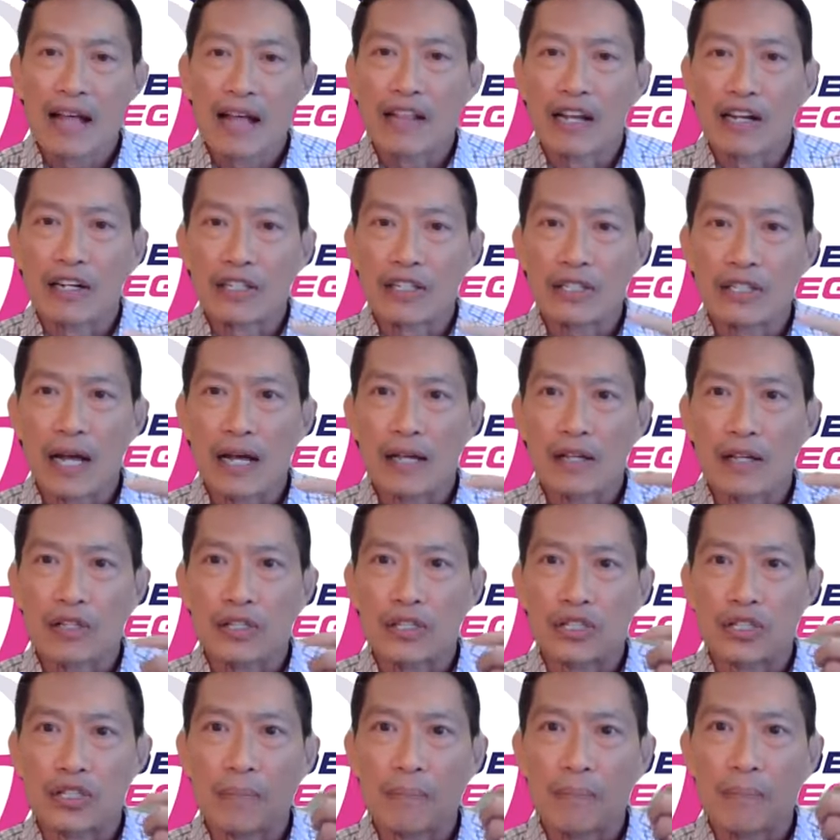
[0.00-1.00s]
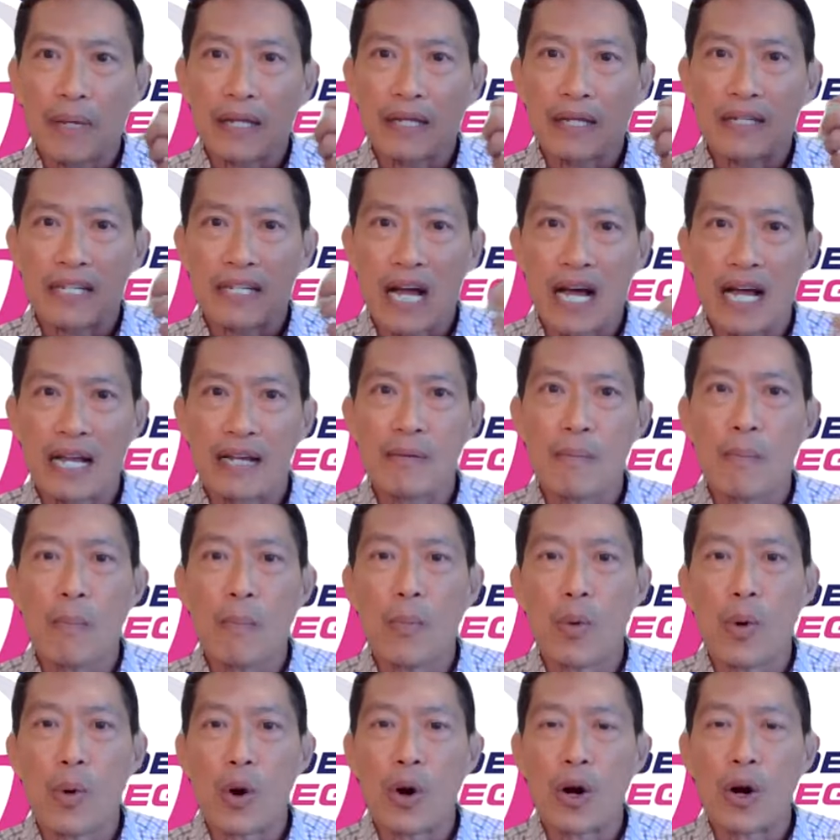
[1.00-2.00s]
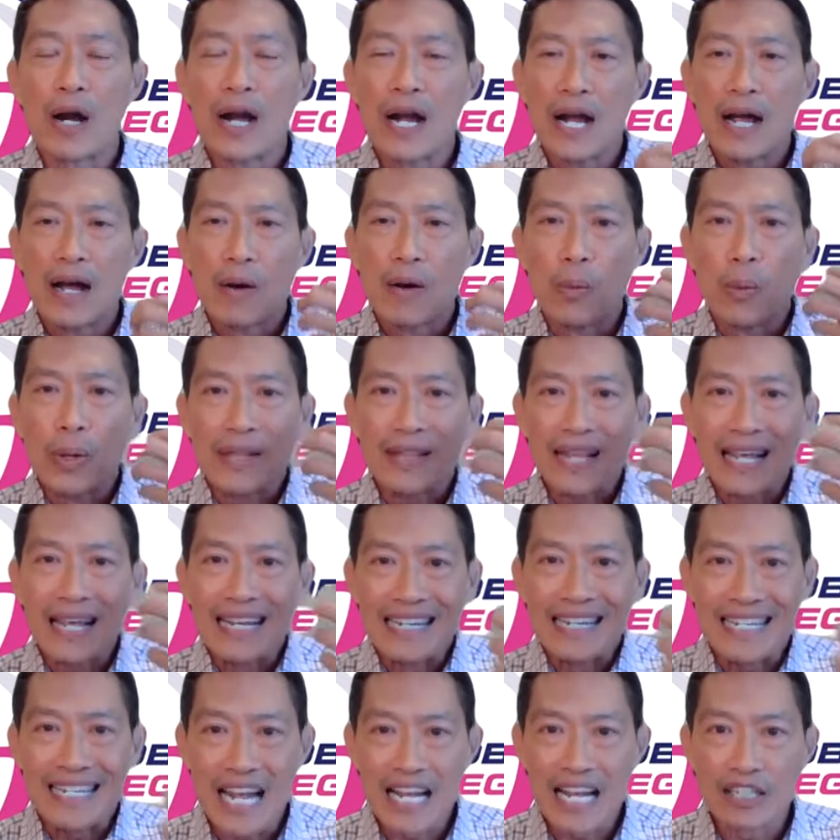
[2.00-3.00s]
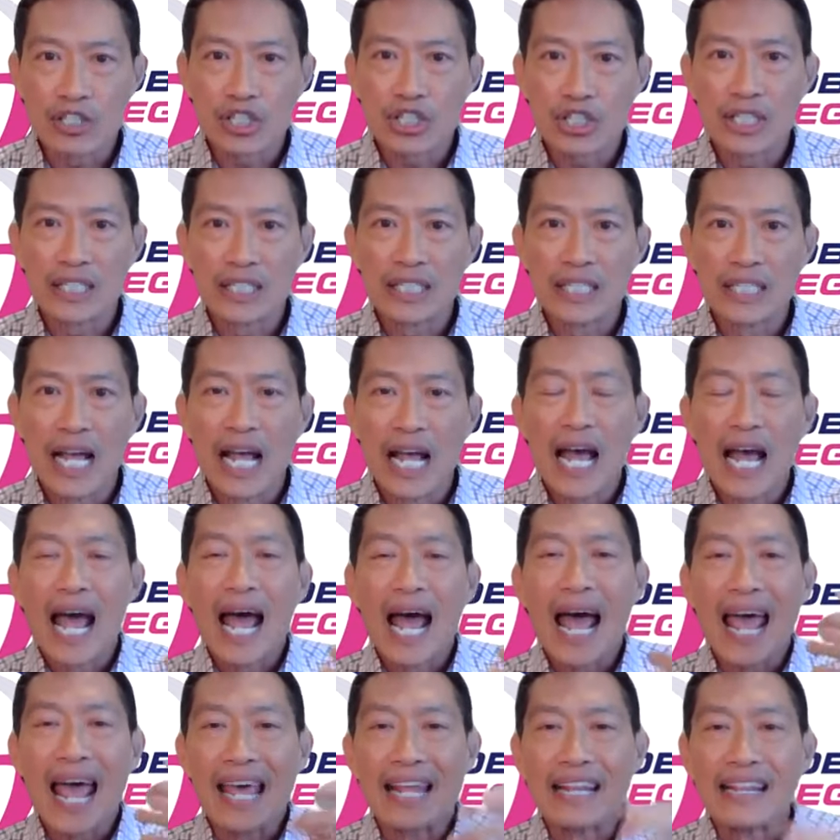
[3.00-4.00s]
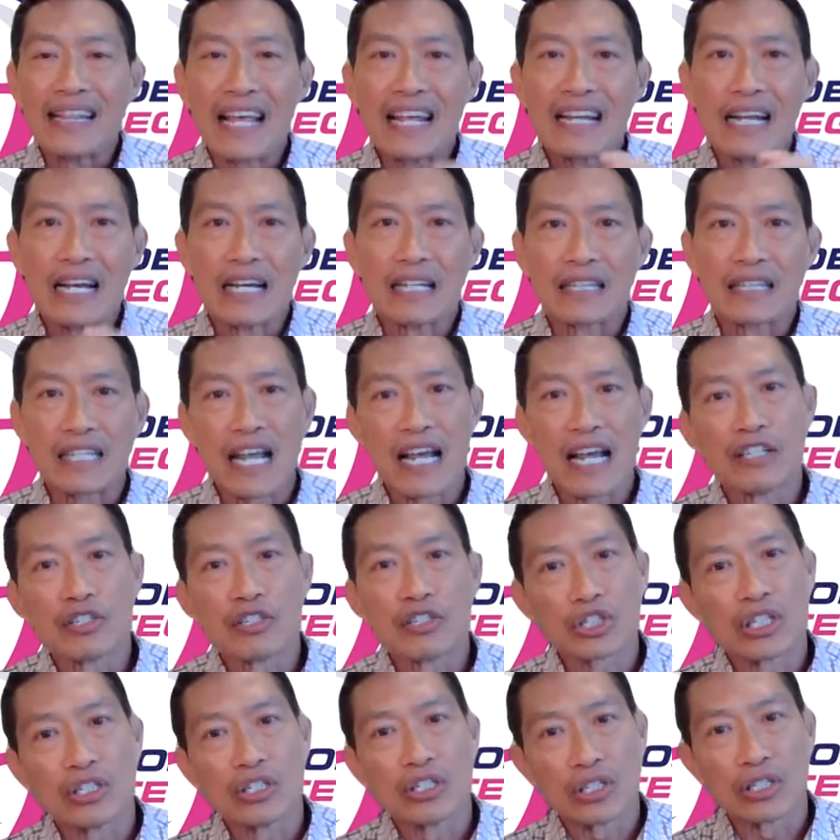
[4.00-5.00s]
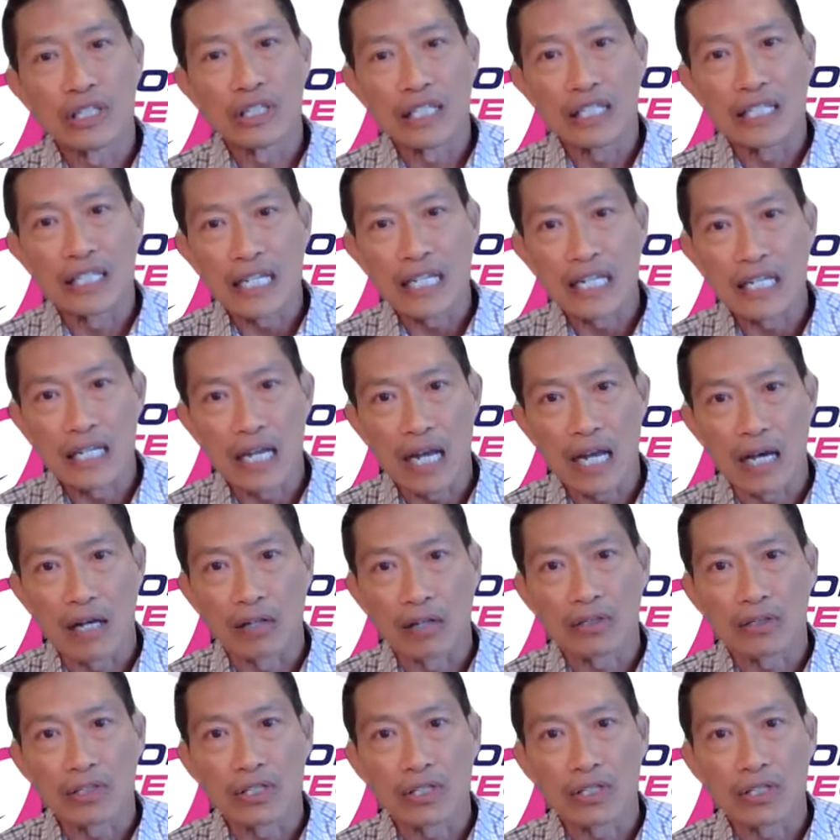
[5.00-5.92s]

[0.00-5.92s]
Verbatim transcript: there should be done more with intention and then attention to the details.